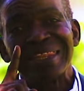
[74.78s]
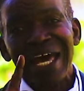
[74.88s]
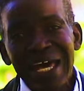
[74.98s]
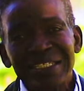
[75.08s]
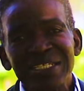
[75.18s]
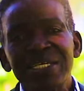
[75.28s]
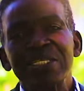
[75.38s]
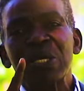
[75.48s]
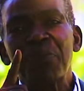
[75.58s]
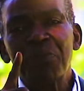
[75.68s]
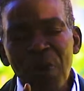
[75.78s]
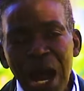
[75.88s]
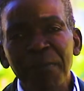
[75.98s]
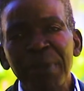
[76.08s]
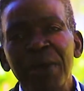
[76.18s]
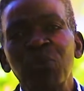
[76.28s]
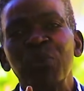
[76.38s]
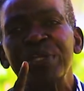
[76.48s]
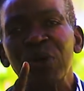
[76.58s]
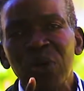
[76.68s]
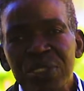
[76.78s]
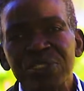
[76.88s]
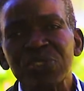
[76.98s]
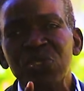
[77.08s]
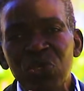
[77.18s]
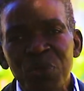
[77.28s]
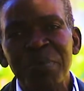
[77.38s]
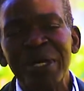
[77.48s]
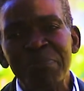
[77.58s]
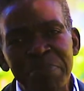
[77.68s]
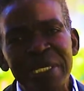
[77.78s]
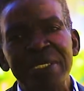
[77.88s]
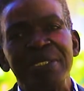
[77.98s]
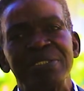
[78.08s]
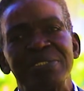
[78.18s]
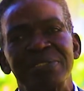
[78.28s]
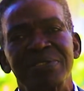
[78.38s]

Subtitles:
That is the problem with us human beings.